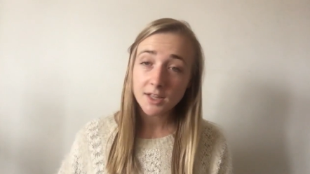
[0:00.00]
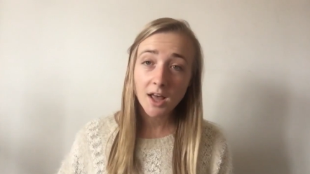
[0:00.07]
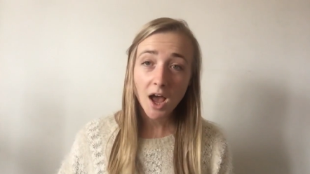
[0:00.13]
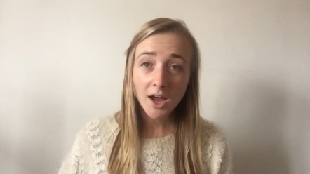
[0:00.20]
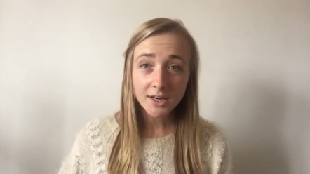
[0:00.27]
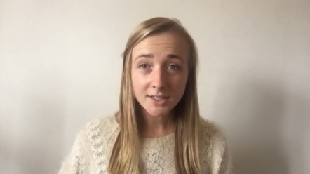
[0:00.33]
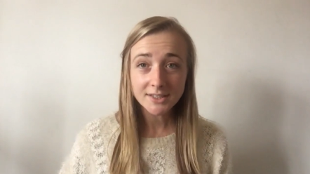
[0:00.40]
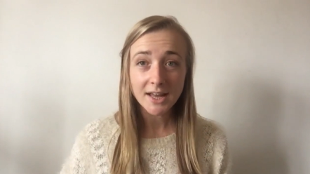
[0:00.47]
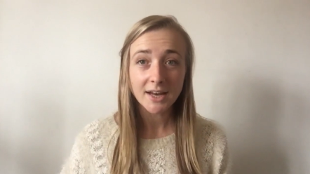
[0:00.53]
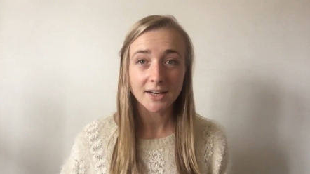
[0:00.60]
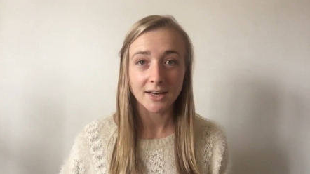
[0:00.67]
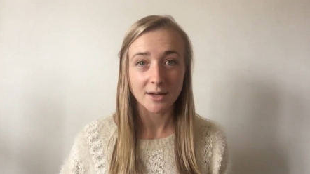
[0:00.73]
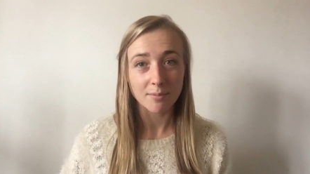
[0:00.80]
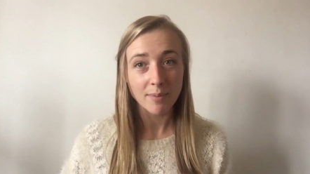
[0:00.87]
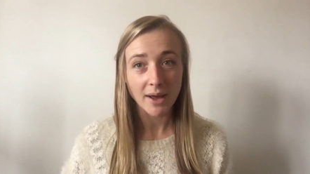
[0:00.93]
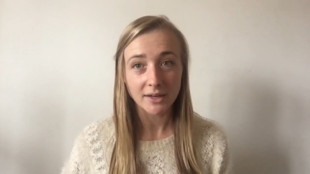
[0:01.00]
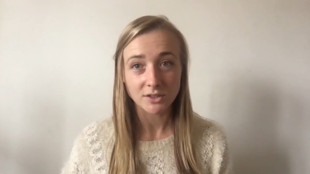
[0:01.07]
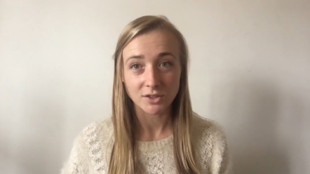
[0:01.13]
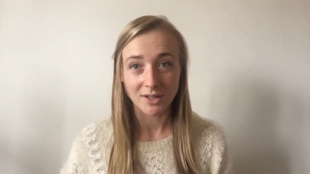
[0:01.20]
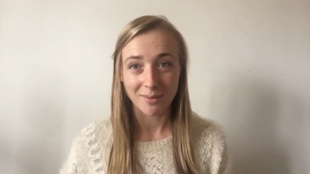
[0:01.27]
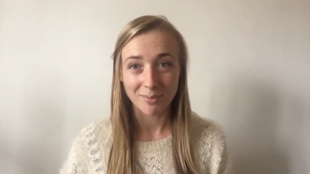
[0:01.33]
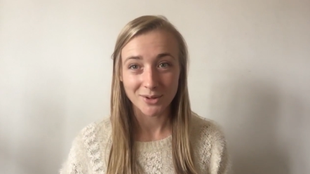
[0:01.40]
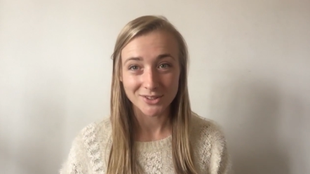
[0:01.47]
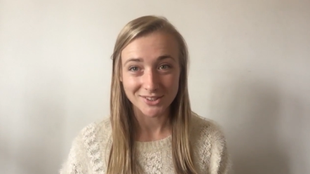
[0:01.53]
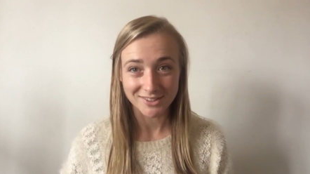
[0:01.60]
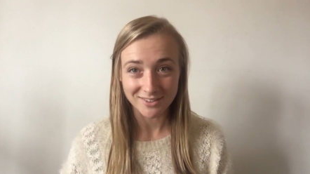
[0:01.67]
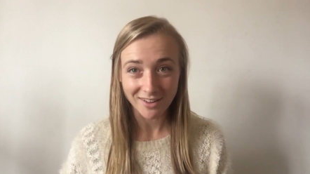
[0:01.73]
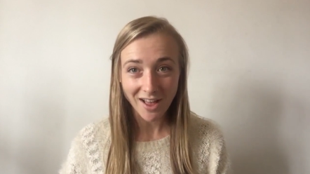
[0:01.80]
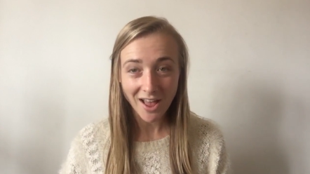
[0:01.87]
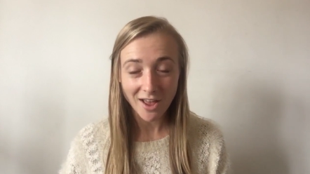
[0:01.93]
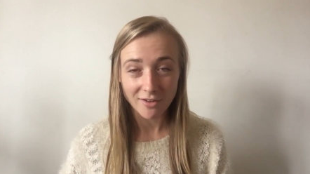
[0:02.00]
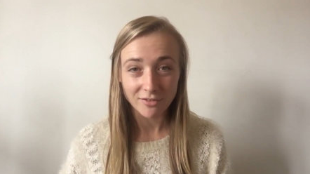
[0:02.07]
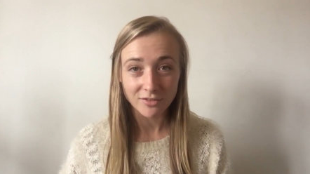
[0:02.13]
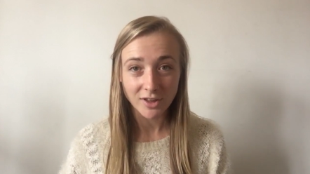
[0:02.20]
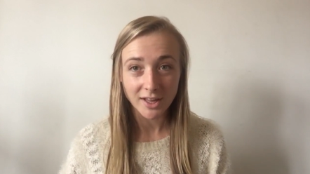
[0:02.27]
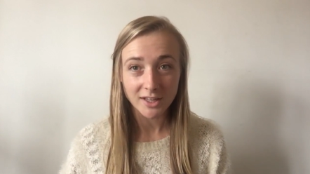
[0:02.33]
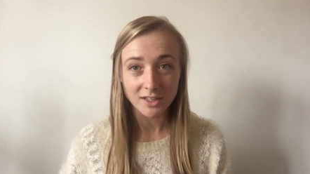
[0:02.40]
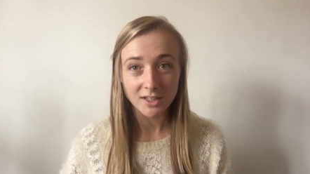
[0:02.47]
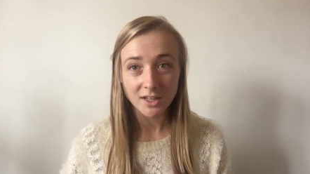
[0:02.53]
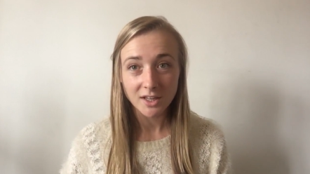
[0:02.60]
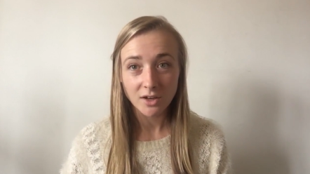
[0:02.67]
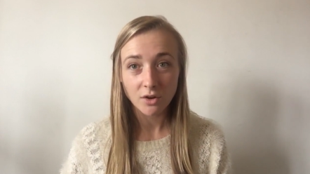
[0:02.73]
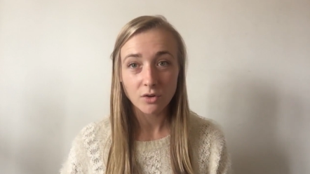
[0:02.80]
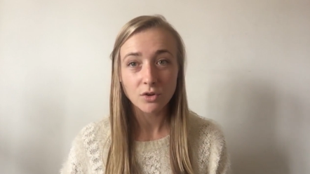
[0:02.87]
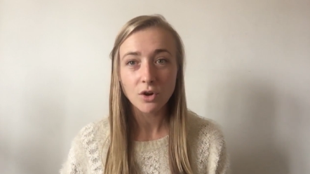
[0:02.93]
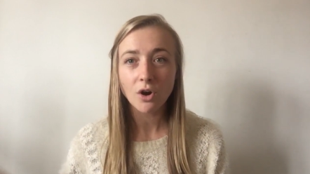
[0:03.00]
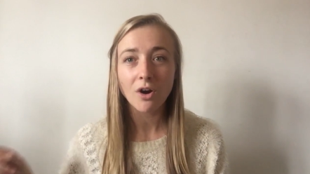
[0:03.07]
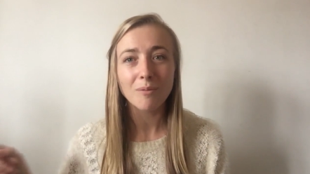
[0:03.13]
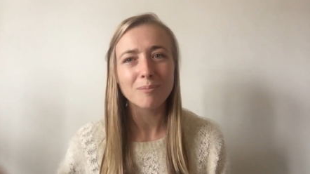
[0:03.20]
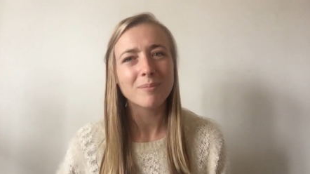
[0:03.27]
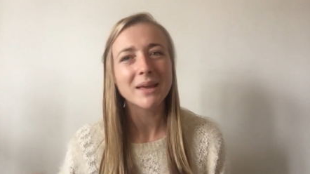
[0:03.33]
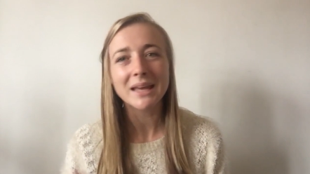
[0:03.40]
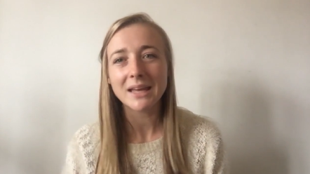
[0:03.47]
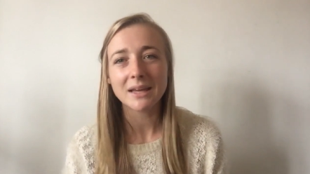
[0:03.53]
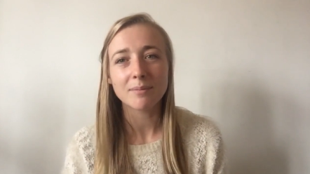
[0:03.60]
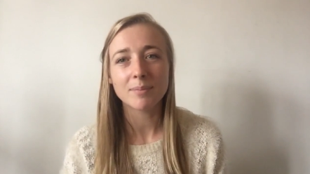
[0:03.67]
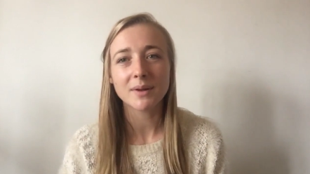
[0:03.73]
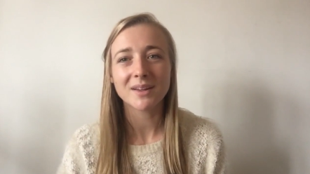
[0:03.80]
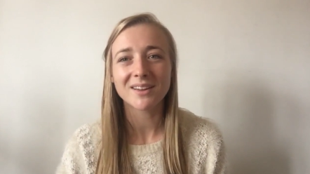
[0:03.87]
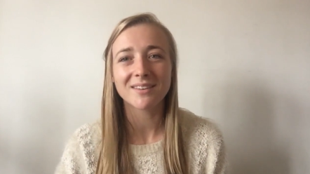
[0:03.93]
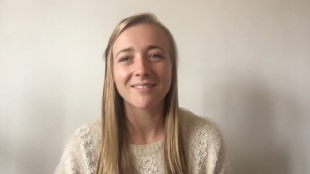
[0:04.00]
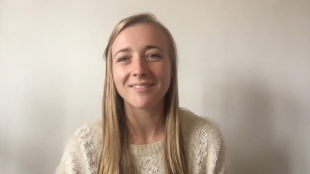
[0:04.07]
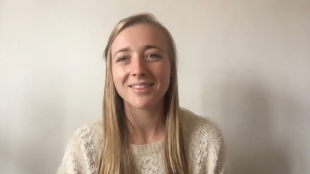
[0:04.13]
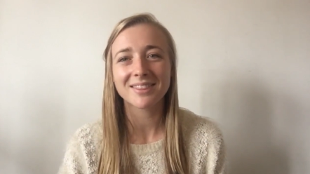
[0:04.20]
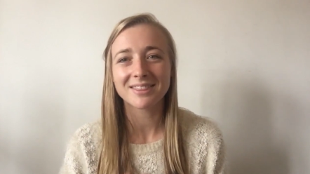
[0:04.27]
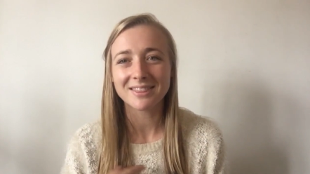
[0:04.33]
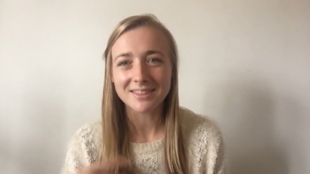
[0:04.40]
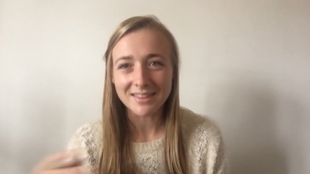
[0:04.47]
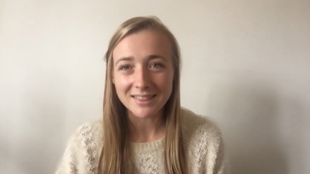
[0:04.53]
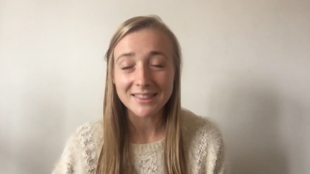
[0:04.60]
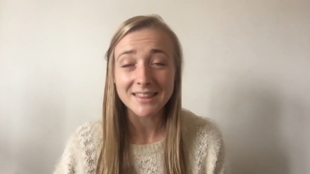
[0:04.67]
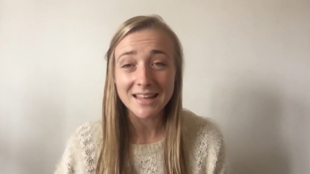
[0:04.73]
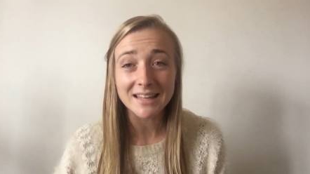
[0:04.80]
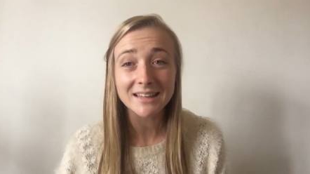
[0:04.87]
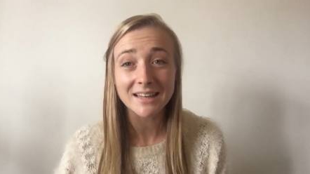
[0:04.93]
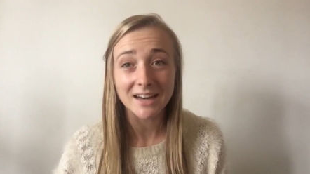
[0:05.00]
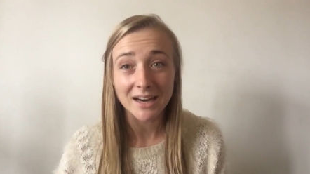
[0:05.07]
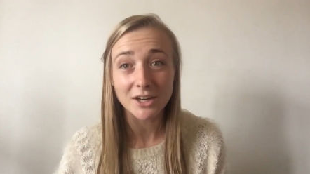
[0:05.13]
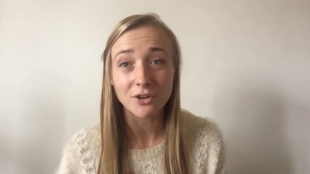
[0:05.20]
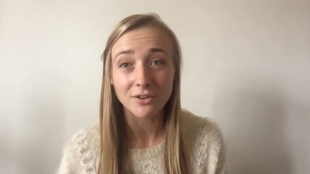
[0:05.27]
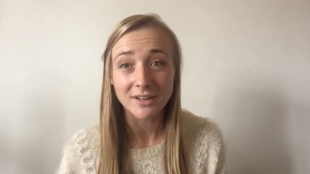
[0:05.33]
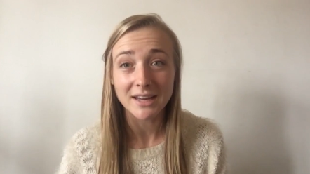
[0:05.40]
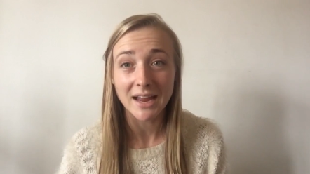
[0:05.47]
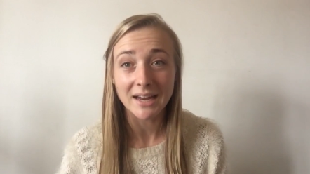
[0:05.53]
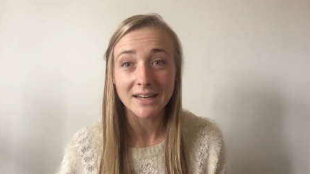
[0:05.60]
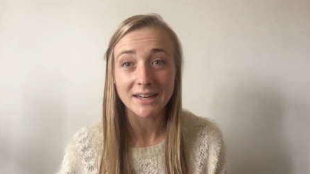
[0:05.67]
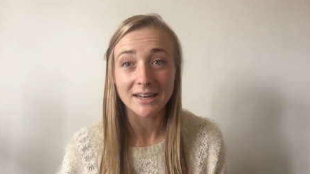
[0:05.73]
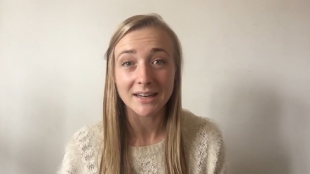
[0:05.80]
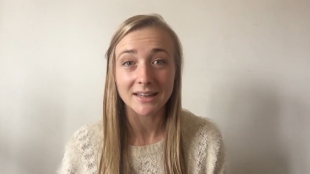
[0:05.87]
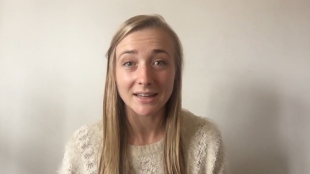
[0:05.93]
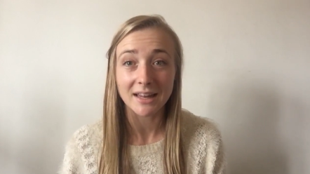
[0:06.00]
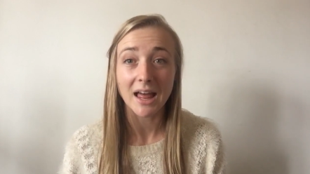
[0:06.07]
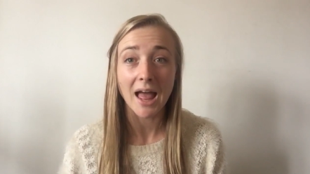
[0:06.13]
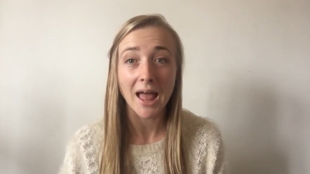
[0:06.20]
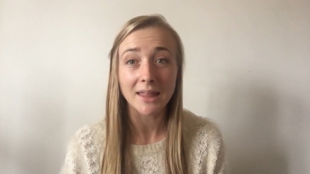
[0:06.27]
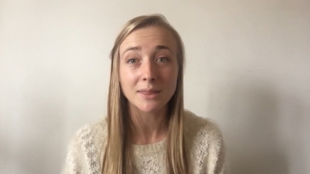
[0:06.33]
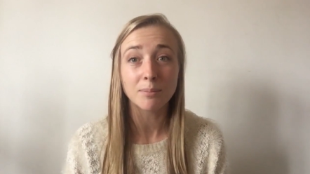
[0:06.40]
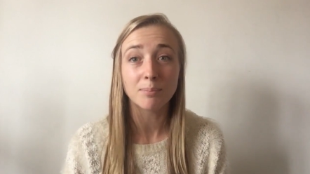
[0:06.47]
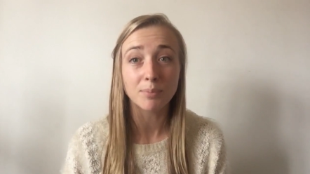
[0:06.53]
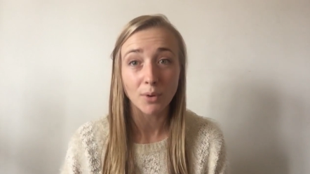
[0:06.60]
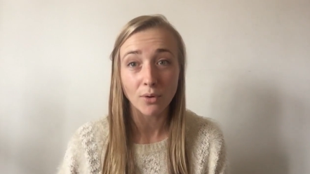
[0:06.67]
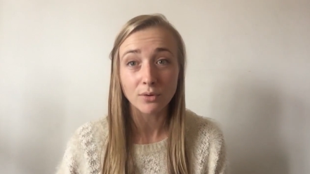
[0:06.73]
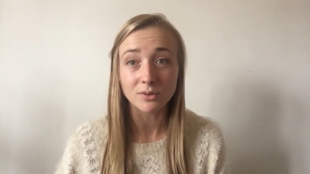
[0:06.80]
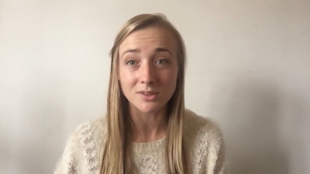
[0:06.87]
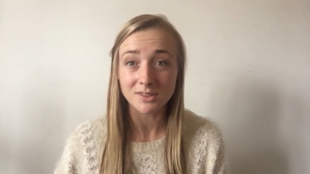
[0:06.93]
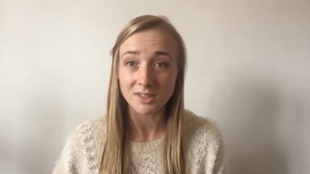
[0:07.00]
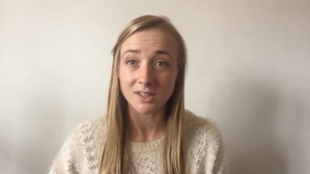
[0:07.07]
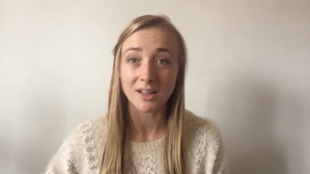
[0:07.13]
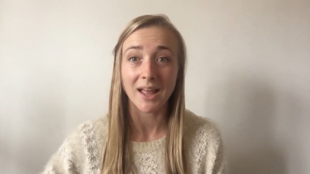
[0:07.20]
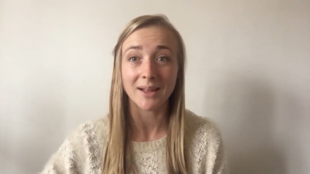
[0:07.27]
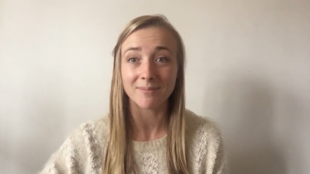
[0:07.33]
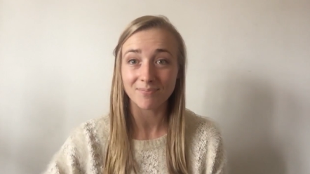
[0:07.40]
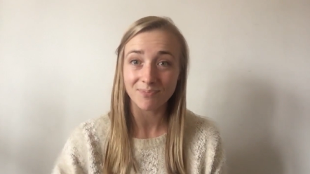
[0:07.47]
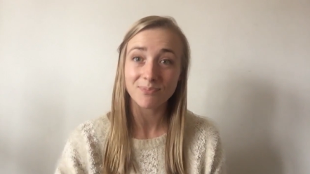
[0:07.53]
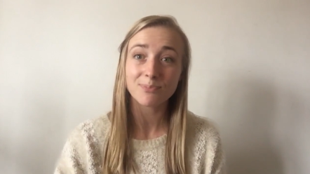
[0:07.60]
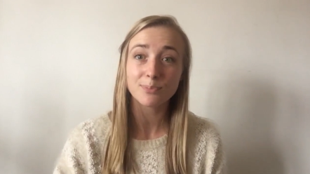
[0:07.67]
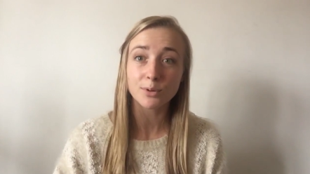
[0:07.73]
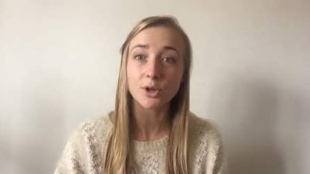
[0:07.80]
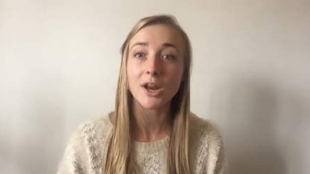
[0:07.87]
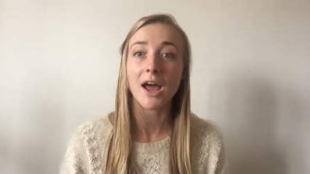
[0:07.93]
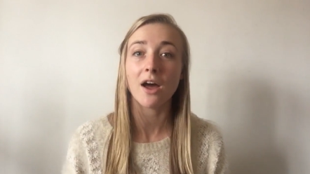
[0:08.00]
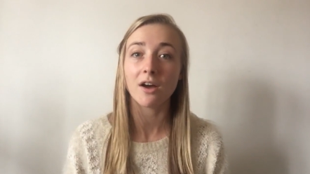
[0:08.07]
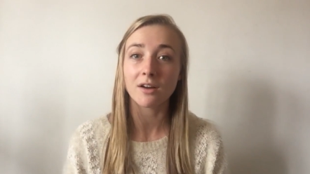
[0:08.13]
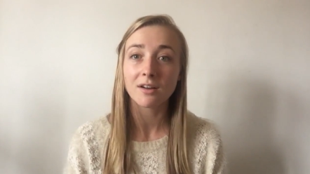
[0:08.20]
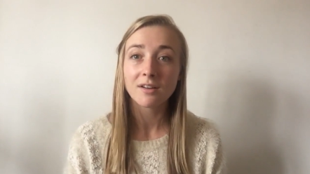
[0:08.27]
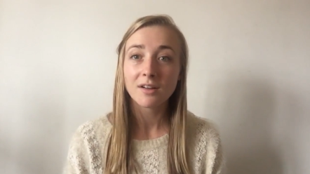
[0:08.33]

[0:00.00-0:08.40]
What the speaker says: I just had an impact on that person's life. Like, not me, but the thing that I created, and I had the balls to like put out